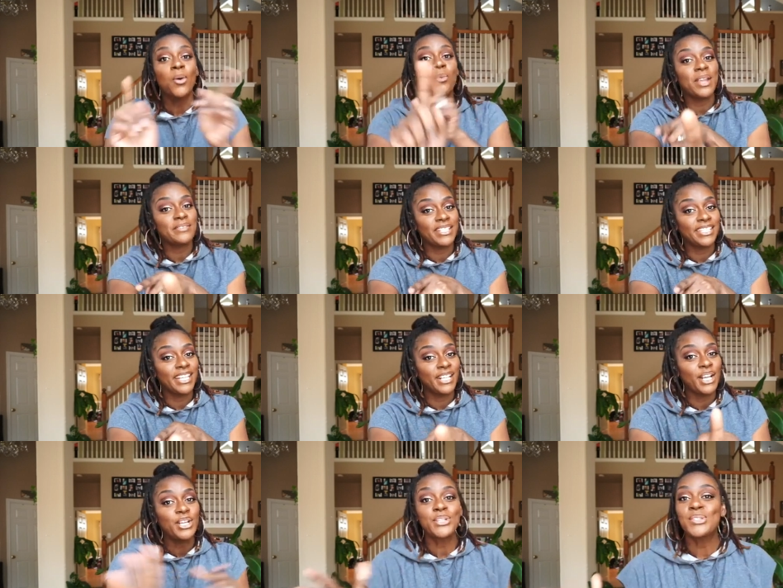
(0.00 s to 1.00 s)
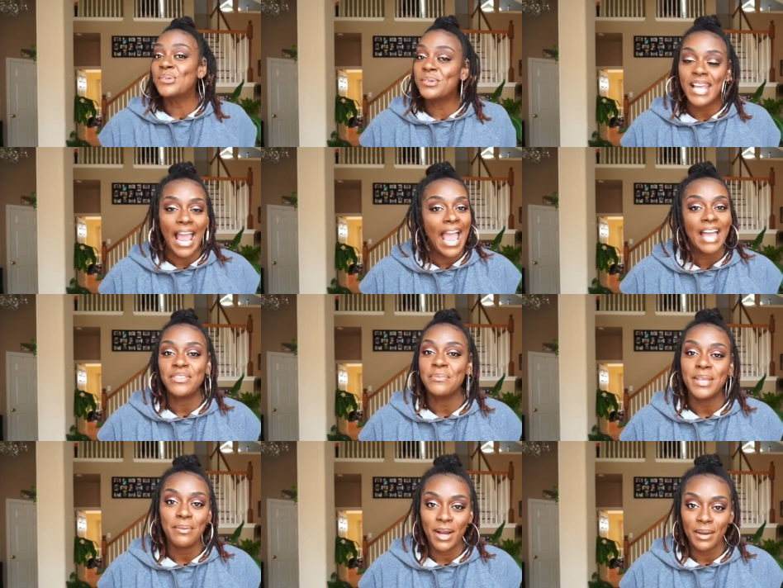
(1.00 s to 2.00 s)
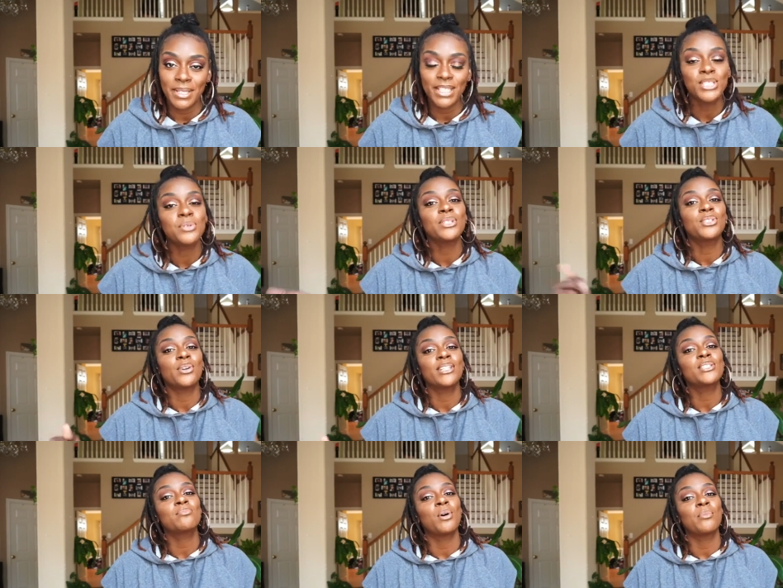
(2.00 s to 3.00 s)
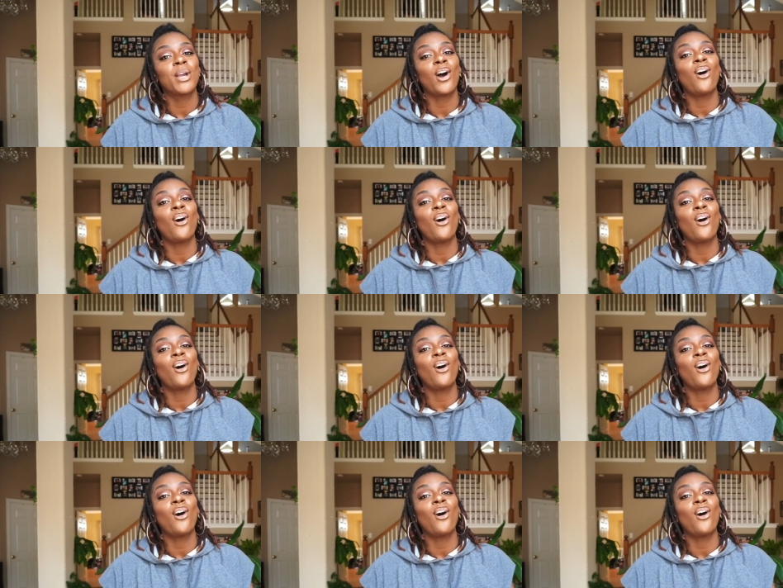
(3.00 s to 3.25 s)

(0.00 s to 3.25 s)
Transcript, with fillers: Wait right there. You do not have to be a mommy to enjoy this moment.